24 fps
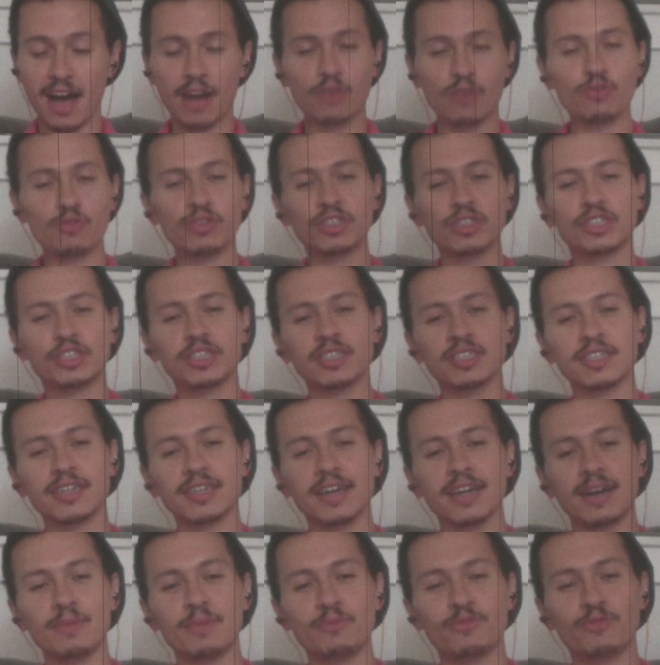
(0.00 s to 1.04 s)

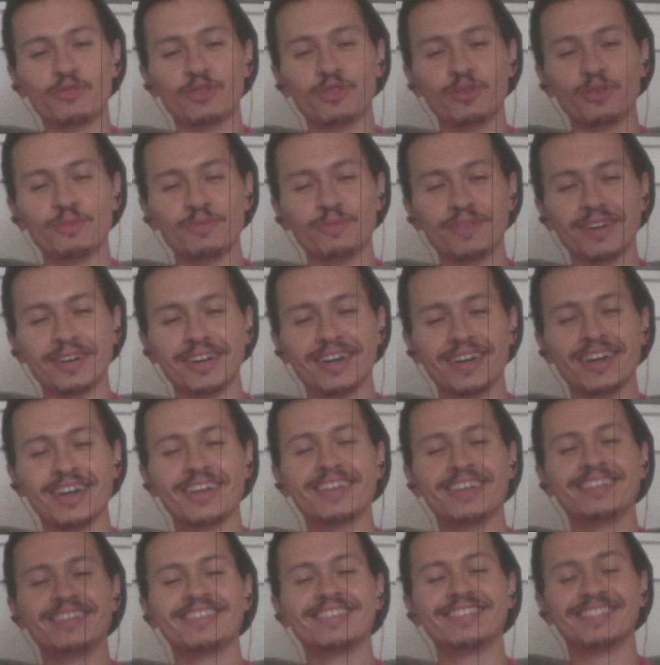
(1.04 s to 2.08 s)
Originally, I'm from,
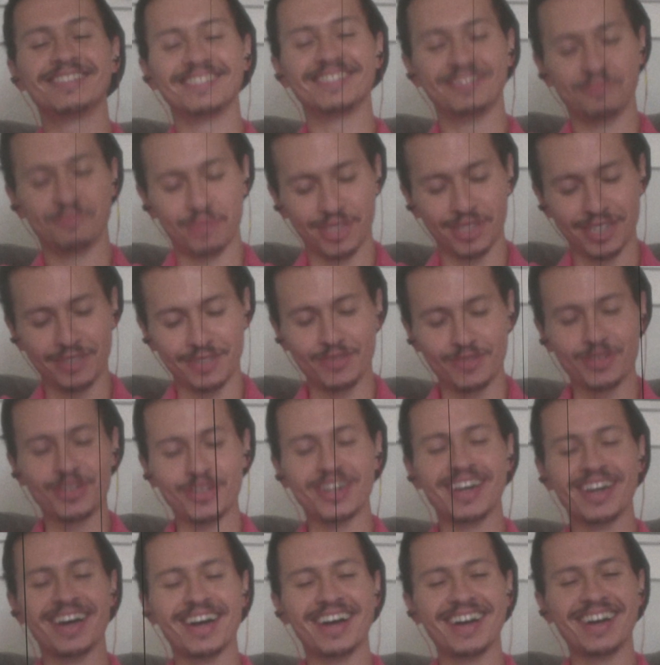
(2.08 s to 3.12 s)
believe it or
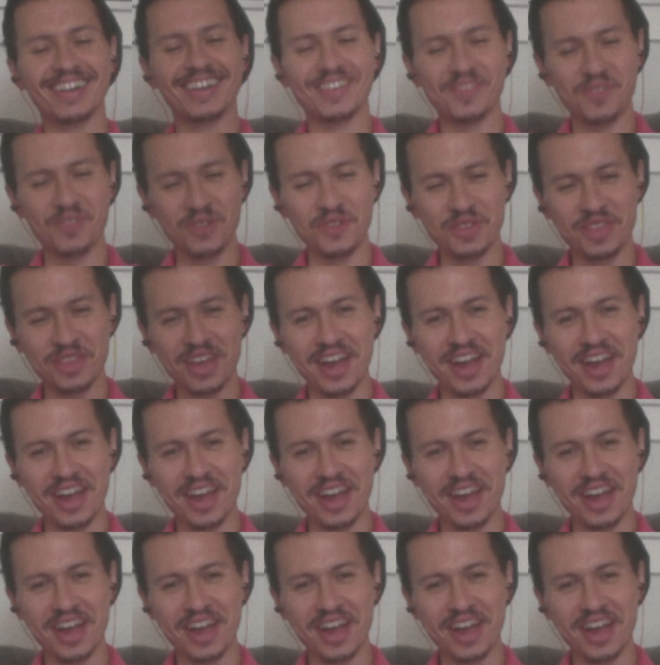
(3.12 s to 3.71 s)
not, North